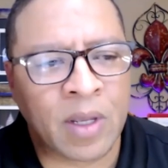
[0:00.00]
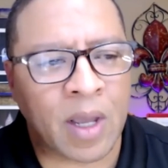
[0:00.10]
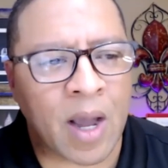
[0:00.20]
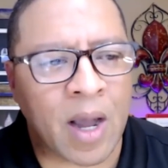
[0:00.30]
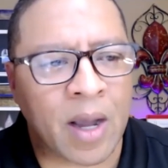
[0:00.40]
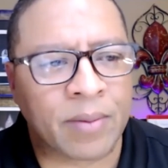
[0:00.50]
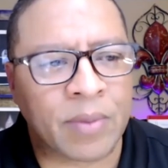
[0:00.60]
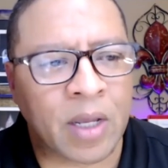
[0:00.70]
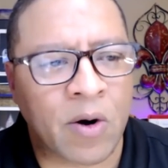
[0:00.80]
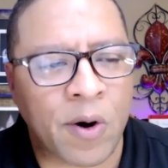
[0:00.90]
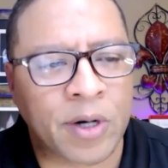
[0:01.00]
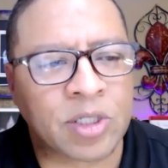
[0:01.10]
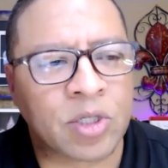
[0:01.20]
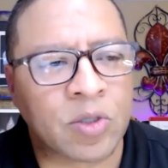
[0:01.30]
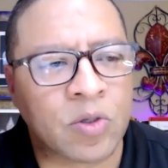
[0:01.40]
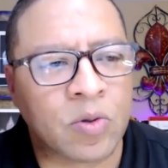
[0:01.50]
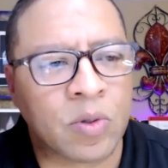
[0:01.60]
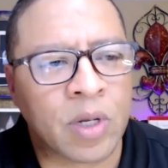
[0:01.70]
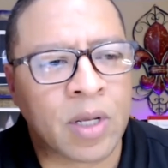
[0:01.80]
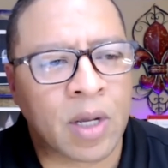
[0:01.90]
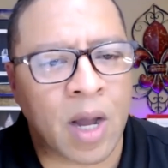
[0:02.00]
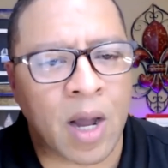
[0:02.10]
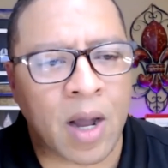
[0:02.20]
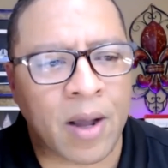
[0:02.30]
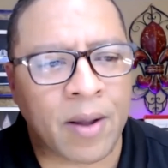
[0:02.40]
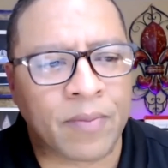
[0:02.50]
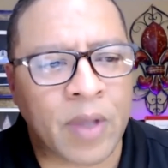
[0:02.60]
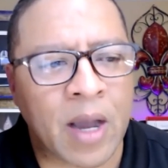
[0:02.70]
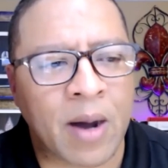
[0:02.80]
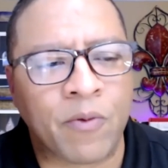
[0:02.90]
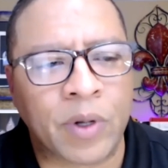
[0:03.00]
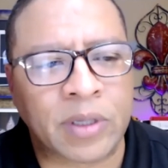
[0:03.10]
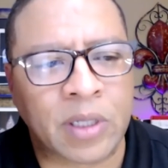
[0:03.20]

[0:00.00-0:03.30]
in order to help with